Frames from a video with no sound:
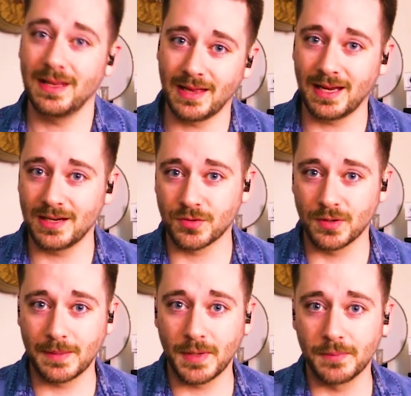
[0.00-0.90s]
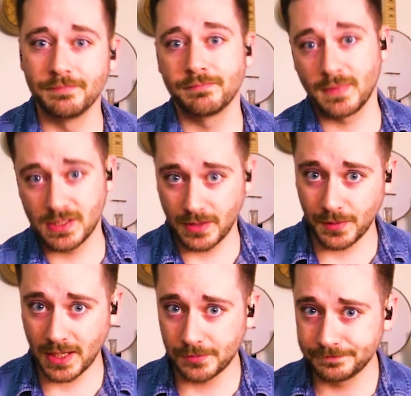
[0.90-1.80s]
in that intro demo. So here
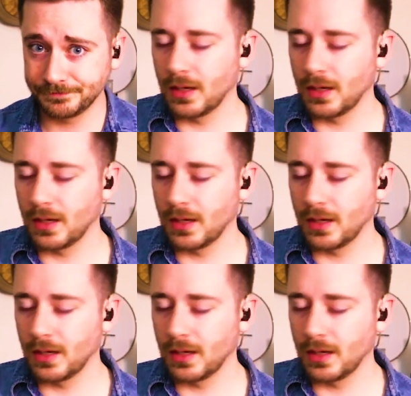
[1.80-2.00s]
we go.